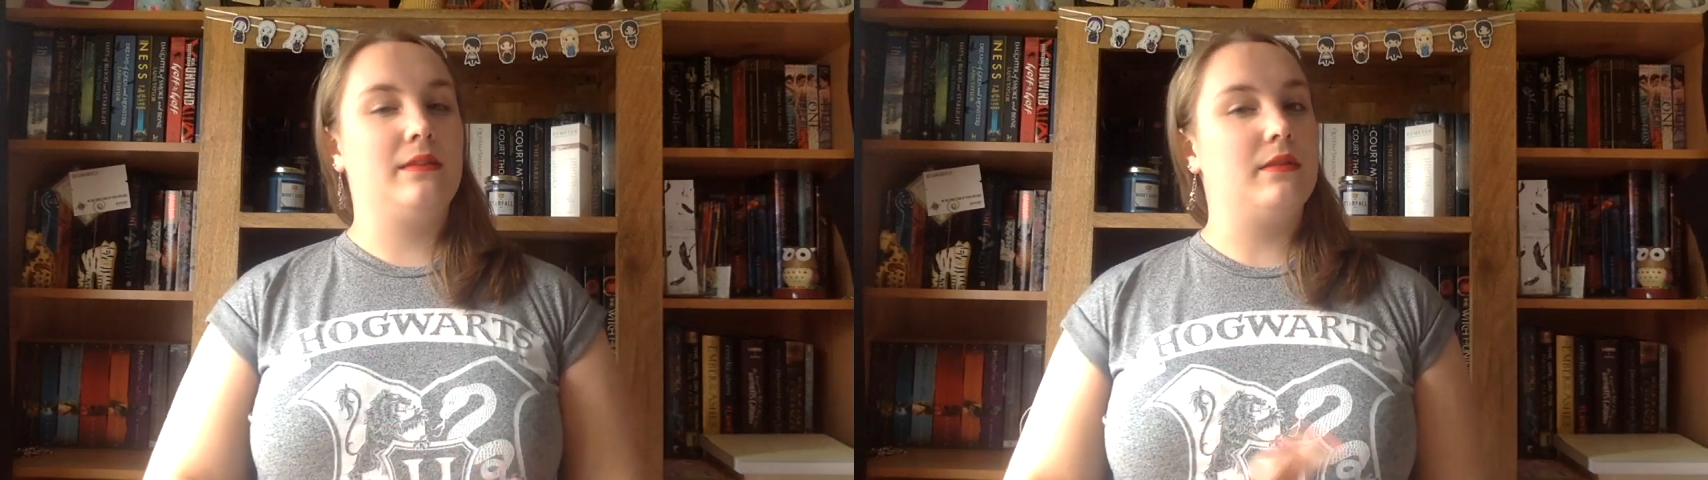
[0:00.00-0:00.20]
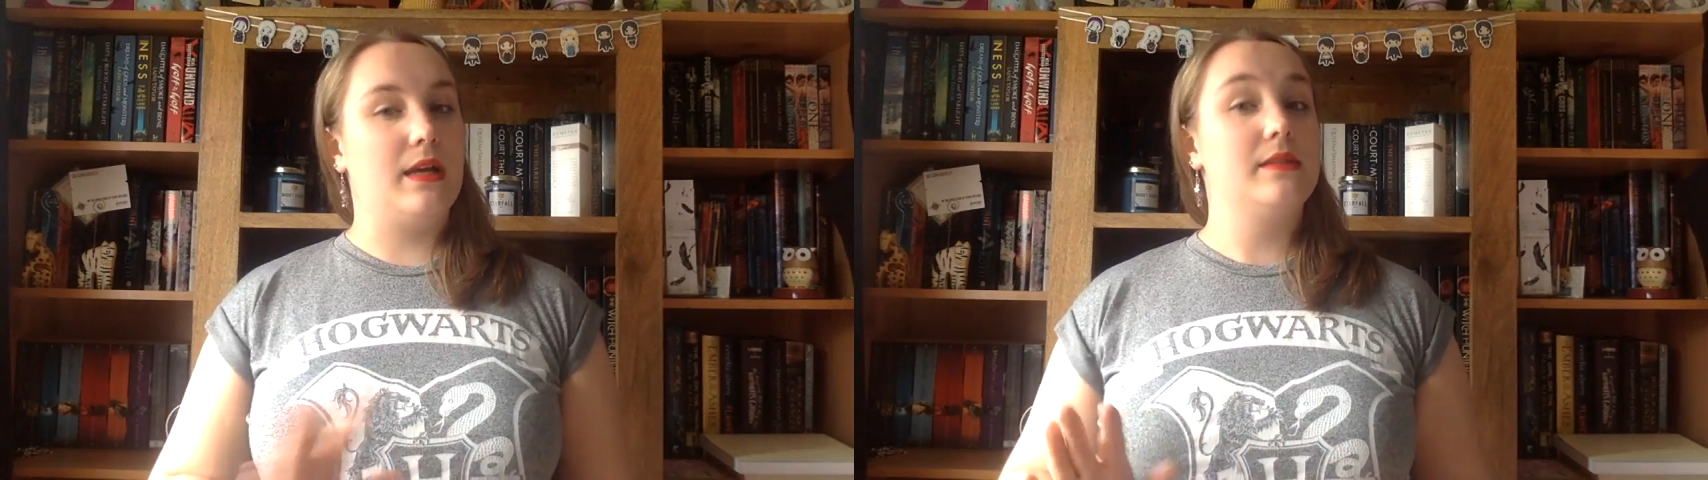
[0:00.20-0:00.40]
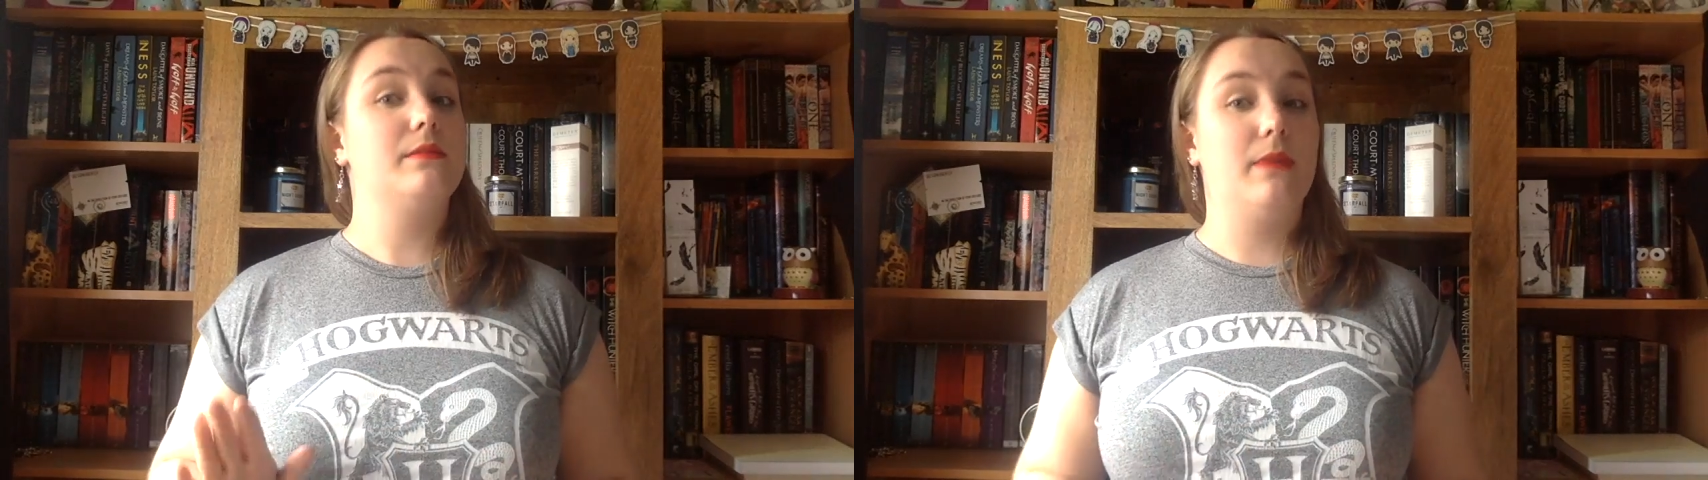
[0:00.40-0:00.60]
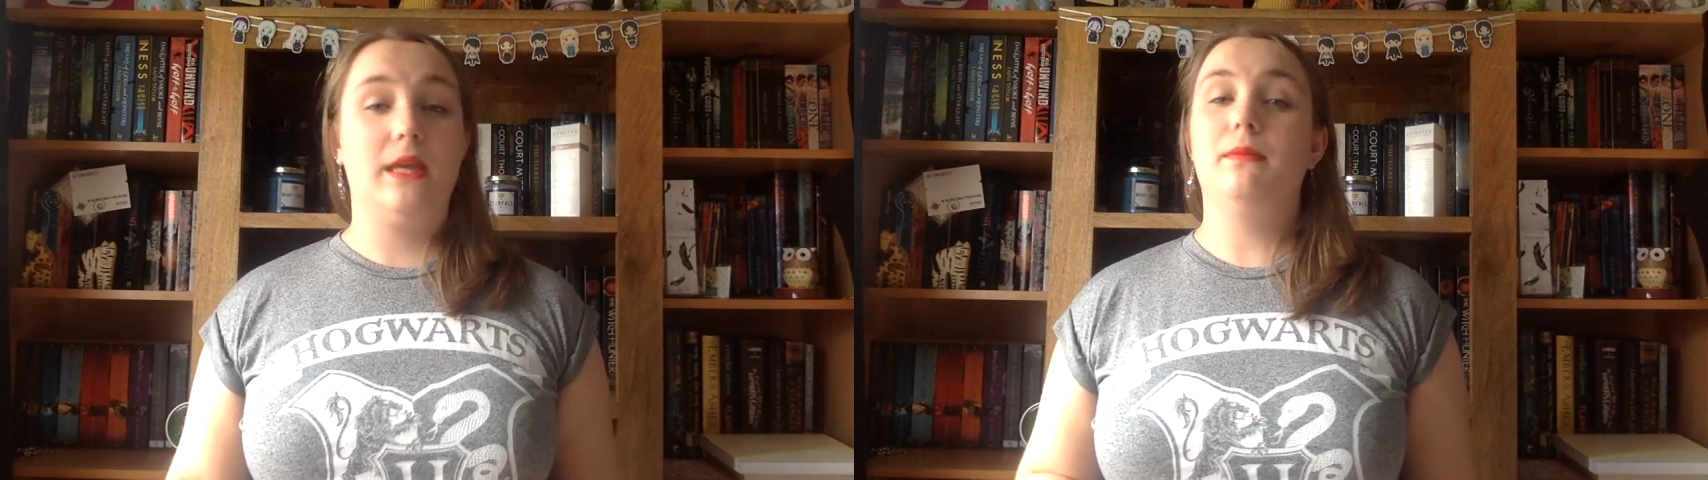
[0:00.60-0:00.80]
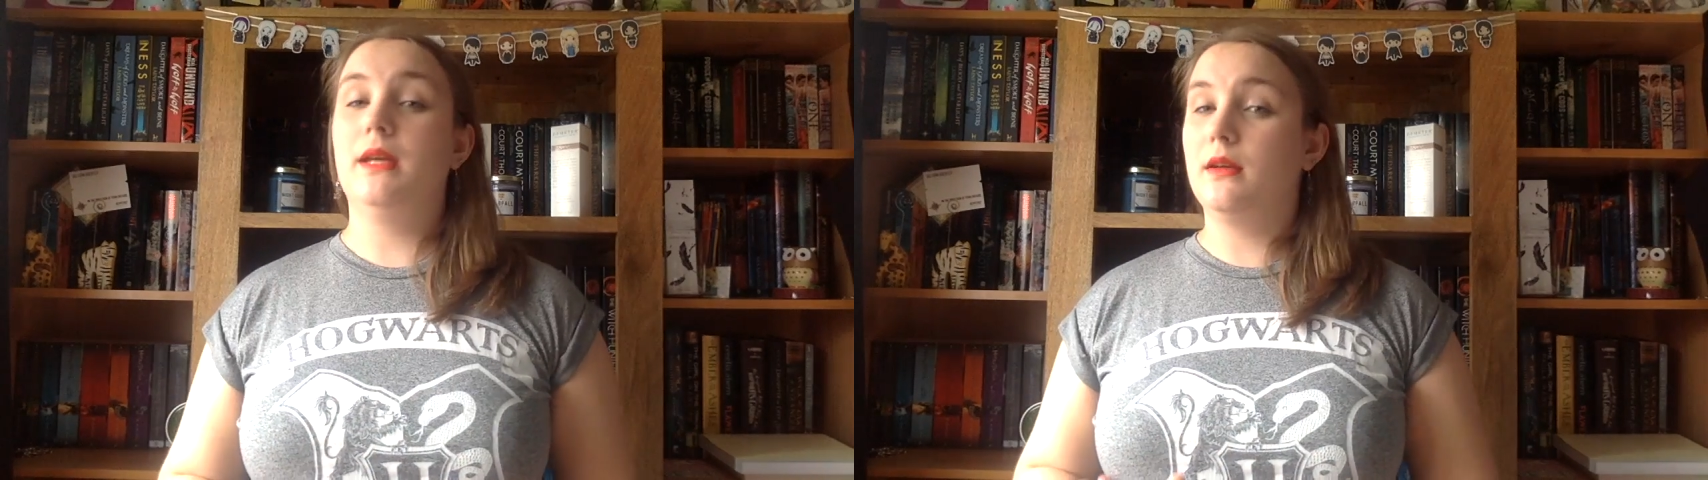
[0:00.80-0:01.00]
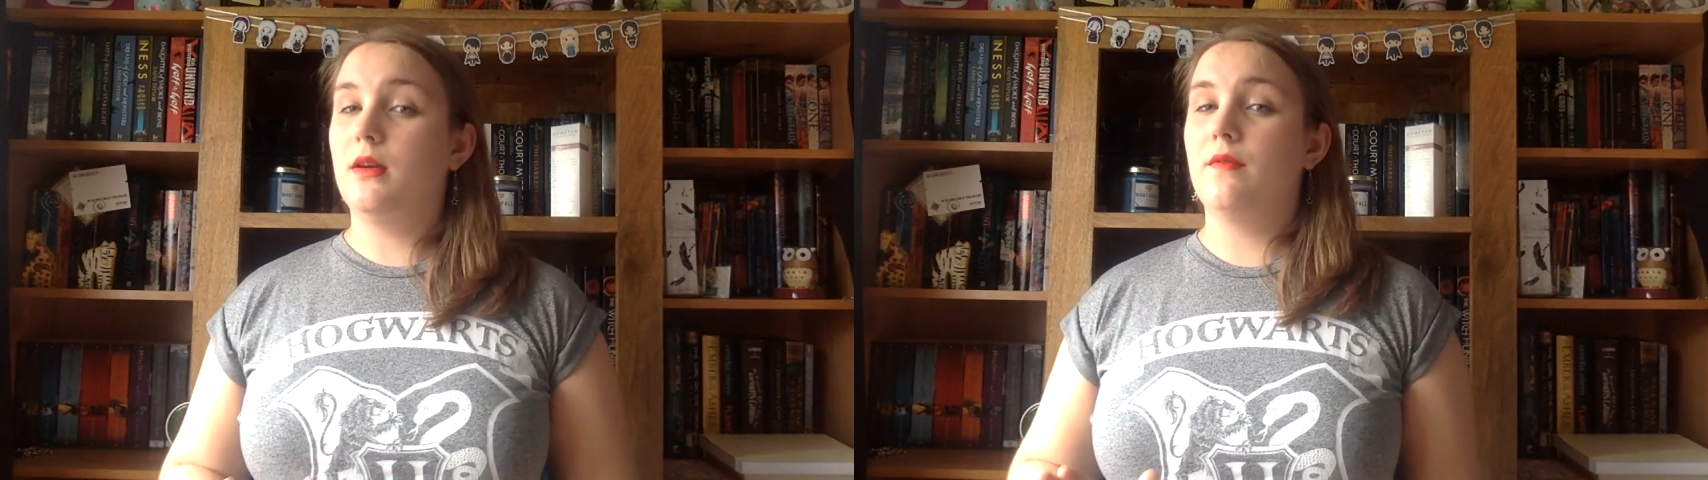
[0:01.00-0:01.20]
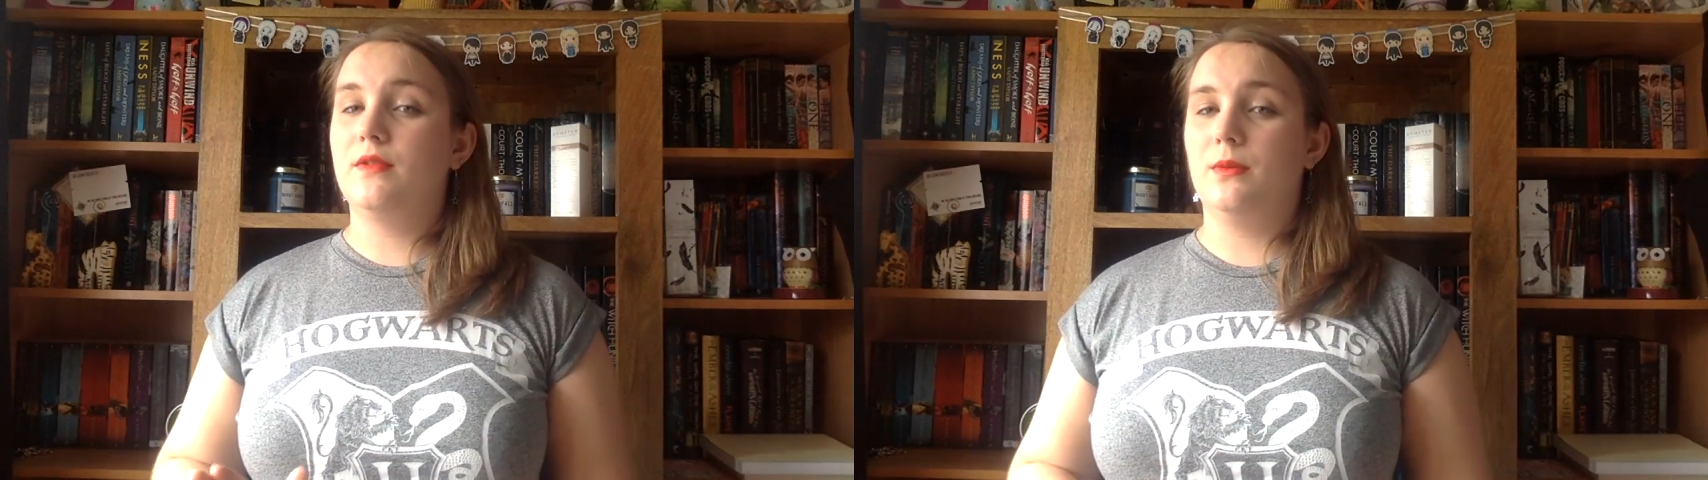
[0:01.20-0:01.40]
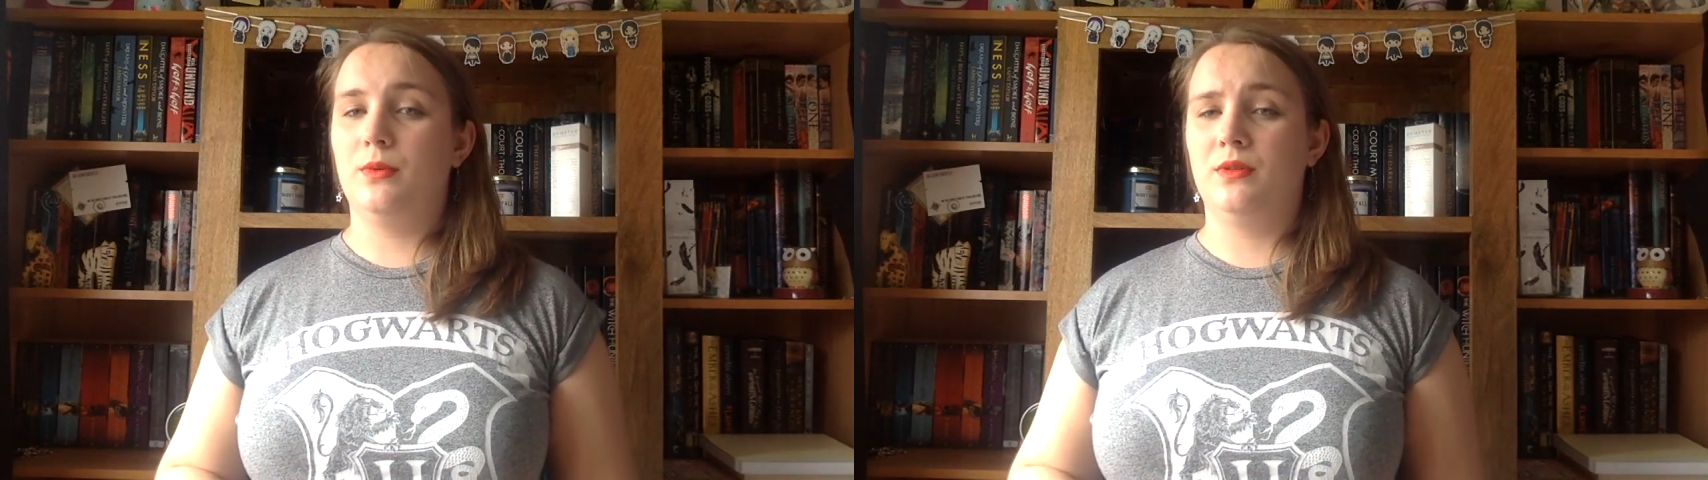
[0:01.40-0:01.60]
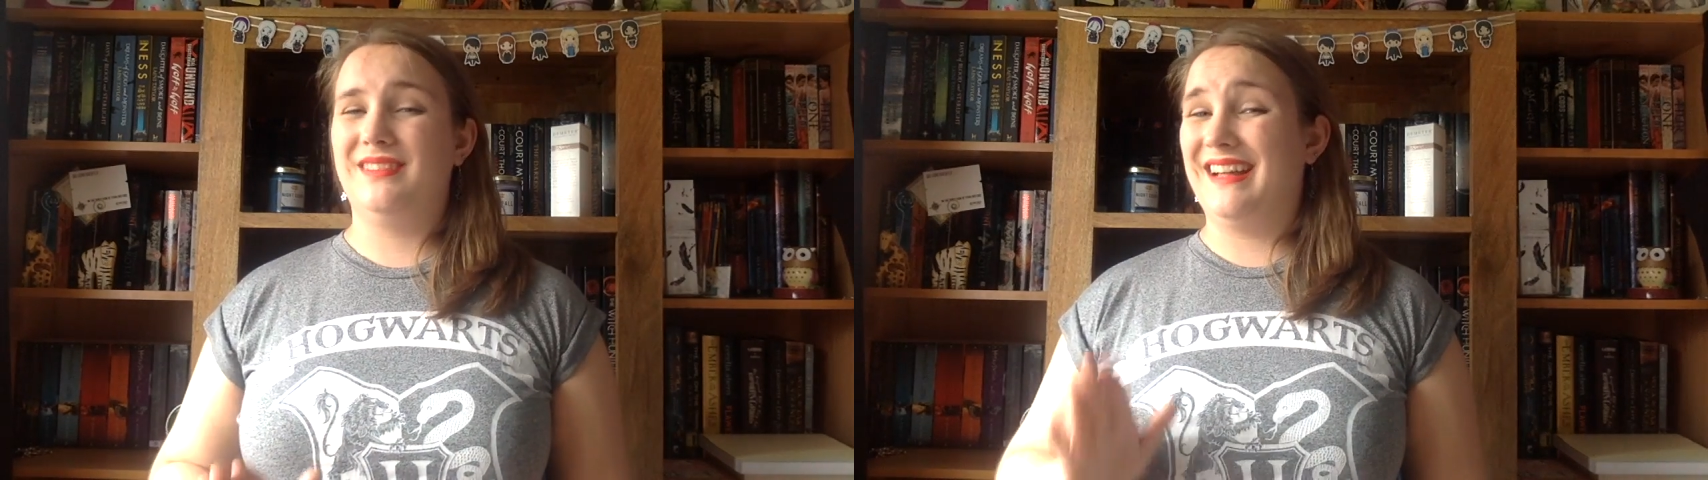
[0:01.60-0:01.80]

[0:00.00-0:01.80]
does make me uncomfortable,